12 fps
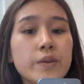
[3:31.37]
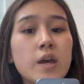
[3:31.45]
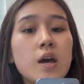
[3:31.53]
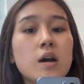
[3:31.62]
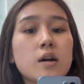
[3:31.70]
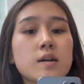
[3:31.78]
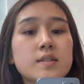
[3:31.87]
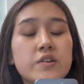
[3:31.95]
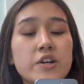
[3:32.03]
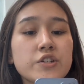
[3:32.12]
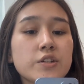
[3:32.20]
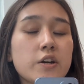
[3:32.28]
Uh, the
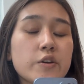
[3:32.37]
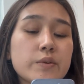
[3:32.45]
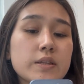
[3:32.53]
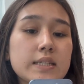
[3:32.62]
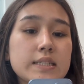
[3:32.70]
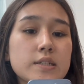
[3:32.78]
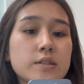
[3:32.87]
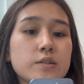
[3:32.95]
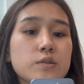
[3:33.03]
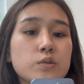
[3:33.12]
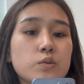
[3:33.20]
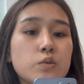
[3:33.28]
Russian government listened
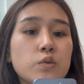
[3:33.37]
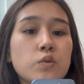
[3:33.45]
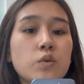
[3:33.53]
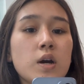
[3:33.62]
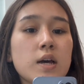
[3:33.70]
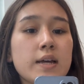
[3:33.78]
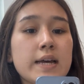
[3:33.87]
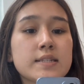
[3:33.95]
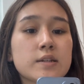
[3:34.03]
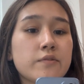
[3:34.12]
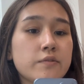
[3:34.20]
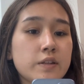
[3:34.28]
to Kazakh
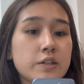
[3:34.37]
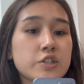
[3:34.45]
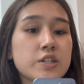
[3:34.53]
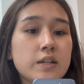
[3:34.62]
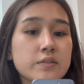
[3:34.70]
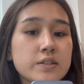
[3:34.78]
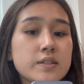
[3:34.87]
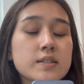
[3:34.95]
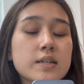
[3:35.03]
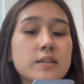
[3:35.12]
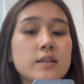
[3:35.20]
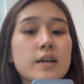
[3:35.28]
village elders,
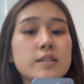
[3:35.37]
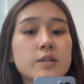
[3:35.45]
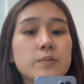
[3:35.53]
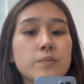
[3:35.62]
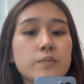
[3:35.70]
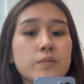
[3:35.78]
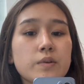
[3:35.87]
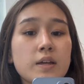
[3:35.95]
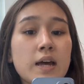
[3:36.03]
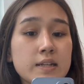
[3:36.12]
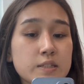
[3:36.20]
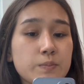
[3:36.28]
and Kazakh
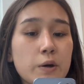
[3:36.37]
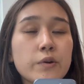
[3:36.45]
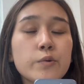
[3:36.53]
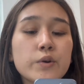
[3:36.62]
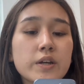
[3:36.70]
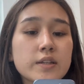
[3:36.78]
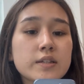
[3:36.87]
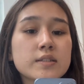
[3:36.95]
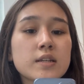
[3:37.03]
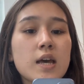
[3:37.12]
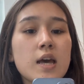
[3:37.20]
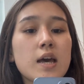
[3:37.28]
Khan's power weakened,
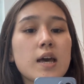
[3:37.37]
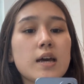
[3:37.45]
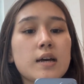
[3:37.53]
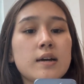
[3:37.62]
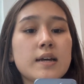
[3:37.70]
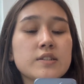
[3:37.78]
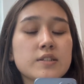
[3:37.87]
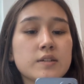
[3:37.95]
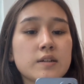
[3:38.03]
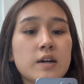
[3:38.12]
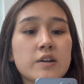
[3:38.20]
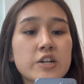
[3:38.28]
uh, and the
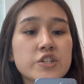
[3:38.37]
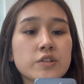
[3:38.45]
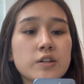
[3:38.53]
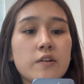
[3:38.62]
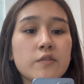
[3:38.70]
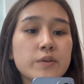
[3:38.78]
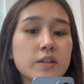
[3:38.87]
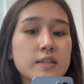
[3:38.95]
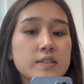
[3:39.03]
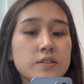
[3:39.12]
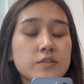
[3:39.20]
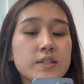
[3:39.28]
Russian government
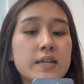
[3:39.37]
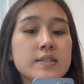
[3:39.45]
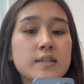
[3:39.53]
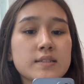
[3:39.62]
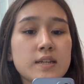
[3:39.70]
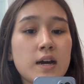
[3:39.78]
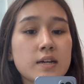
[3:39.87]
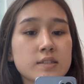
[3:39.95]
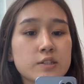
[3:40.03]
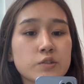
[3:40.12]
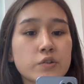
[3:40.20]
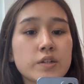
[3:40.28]
considered ending the Khan's
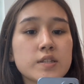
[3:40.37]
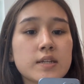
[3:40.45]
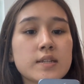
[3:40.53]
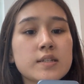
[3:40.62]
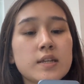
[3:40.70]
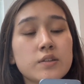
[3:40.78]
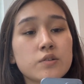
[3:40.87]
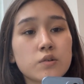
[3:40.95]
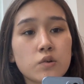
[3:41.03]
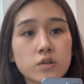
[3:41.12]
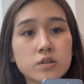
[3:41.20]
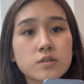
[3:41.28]
authority in the inner
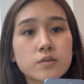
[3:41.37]
hordes.